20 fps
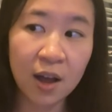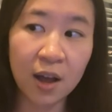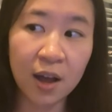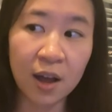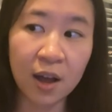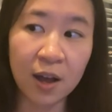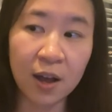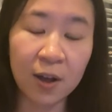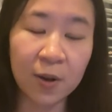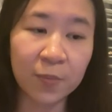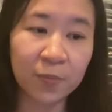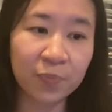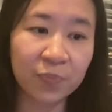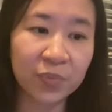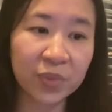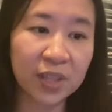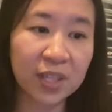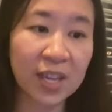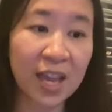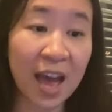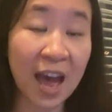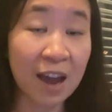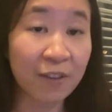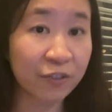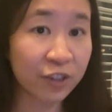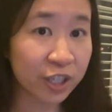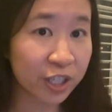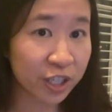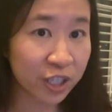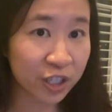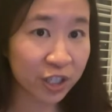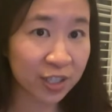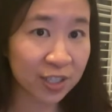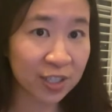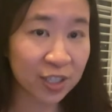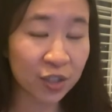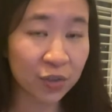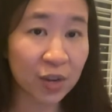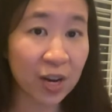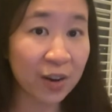Um, the average
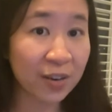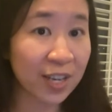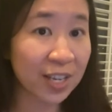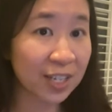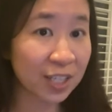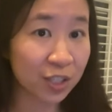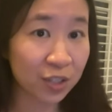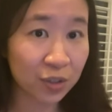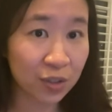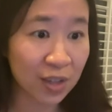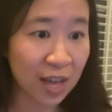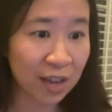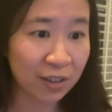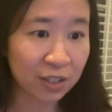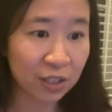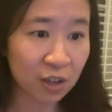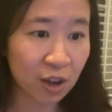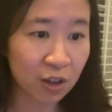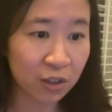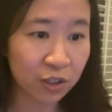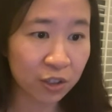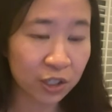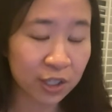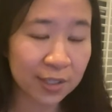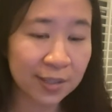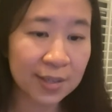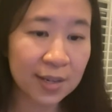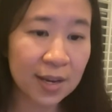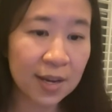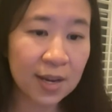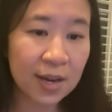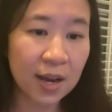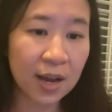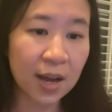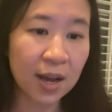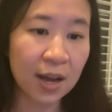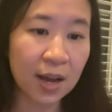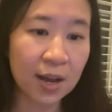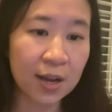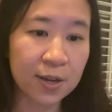is around $82,000
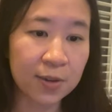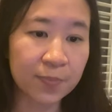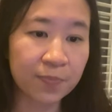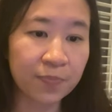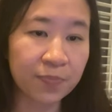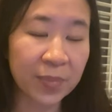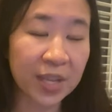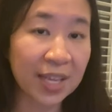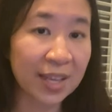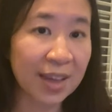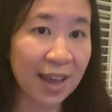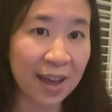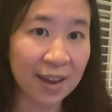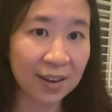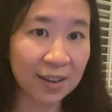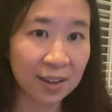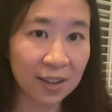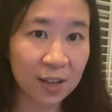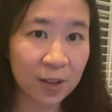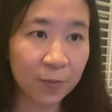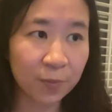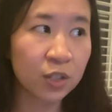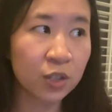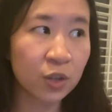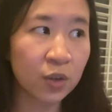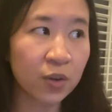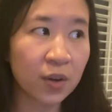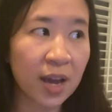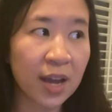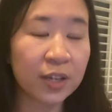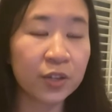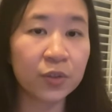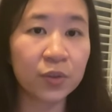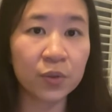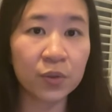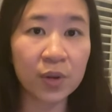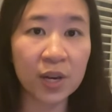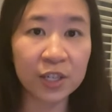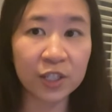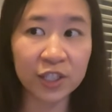um, in Canada. So I
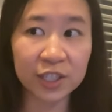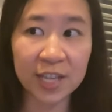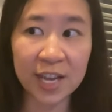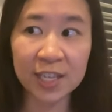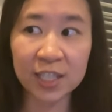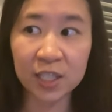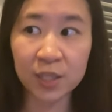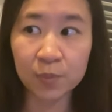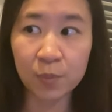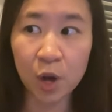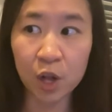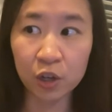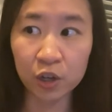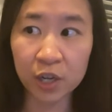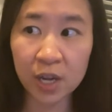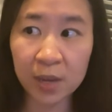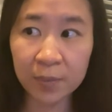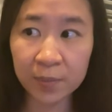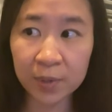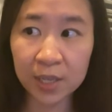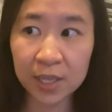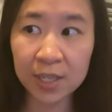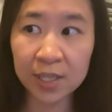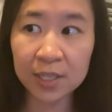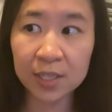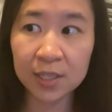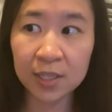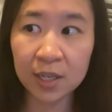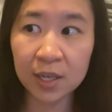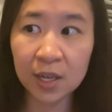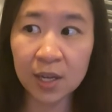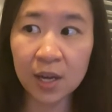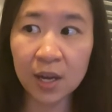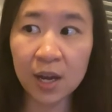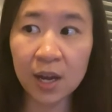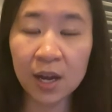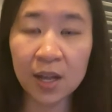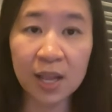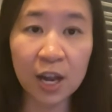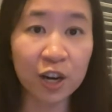do understand smaller companies
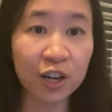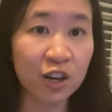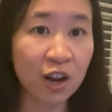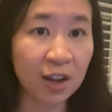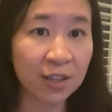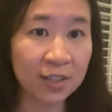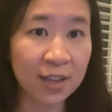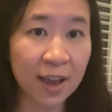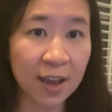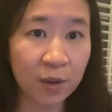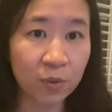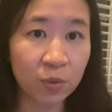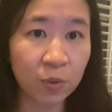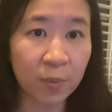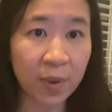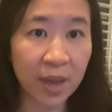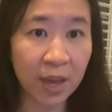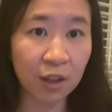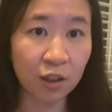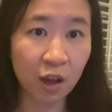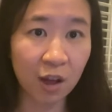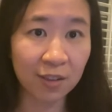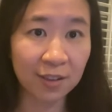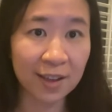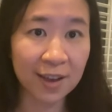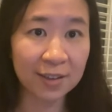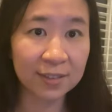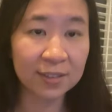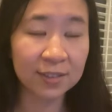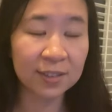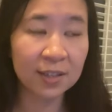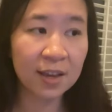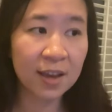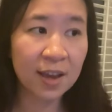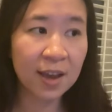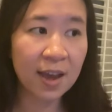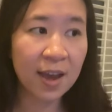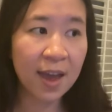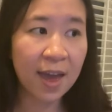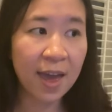uh, that are not tech will pay a lot less.
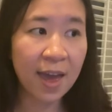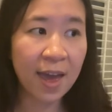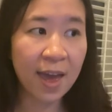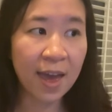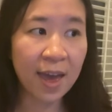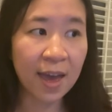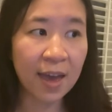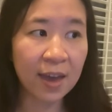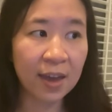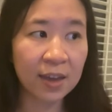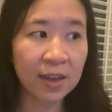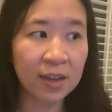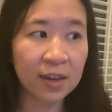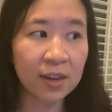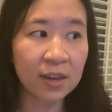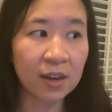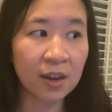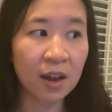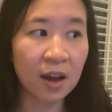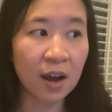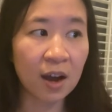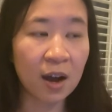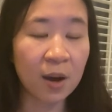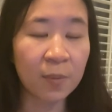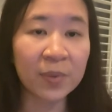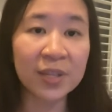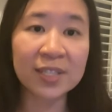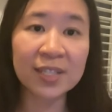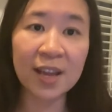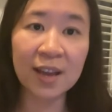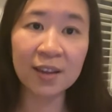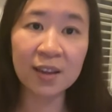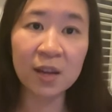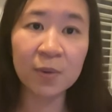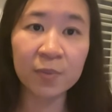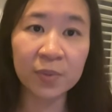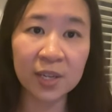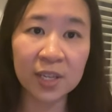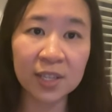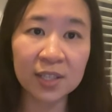And um, in tech
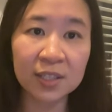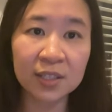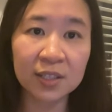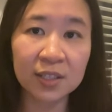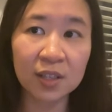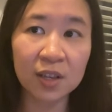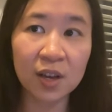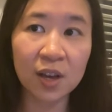companies,